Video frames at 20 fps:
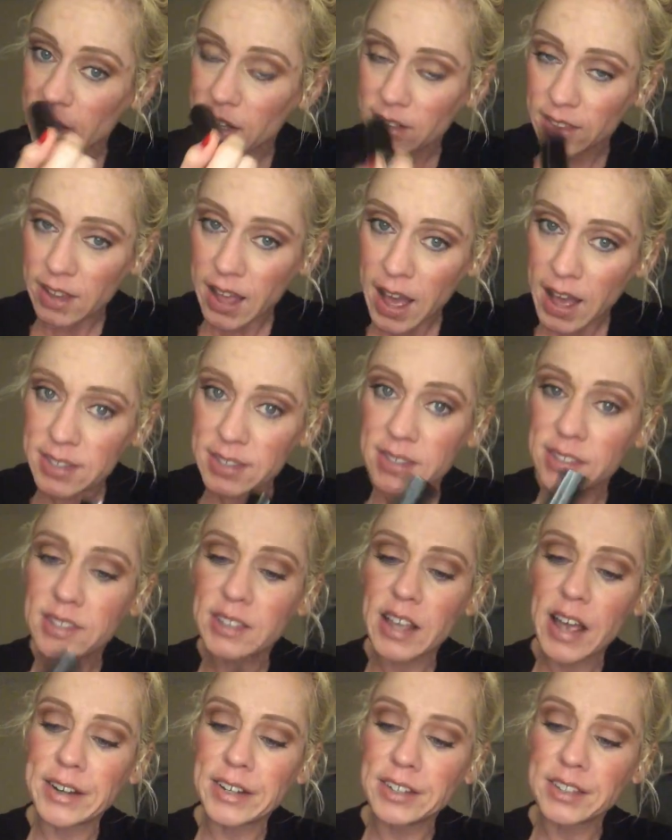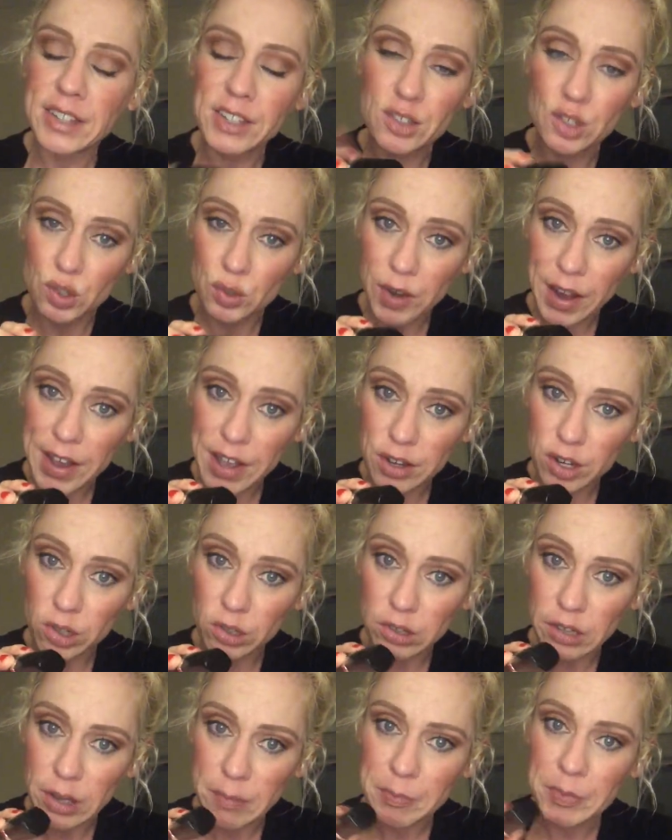It lasts, and it doesn't dry out your
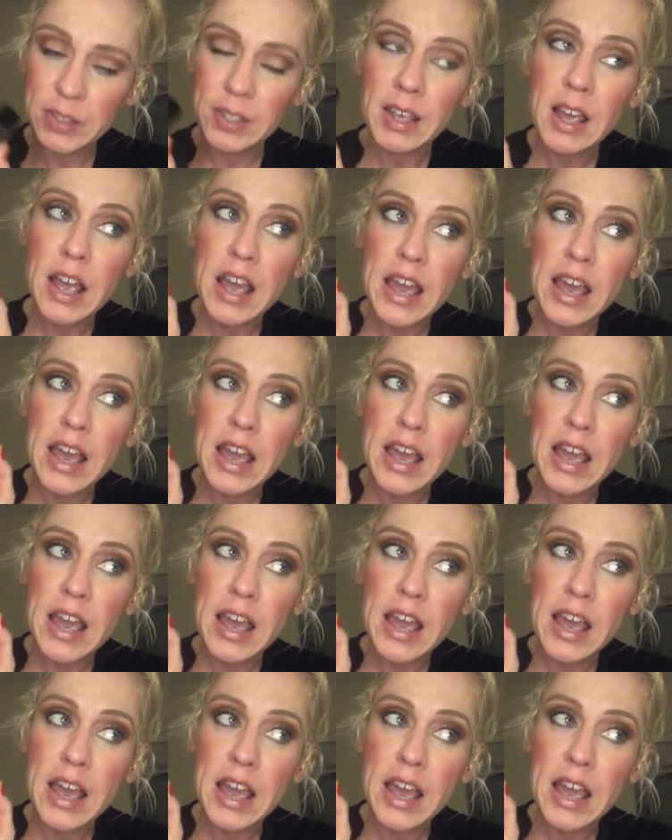lips.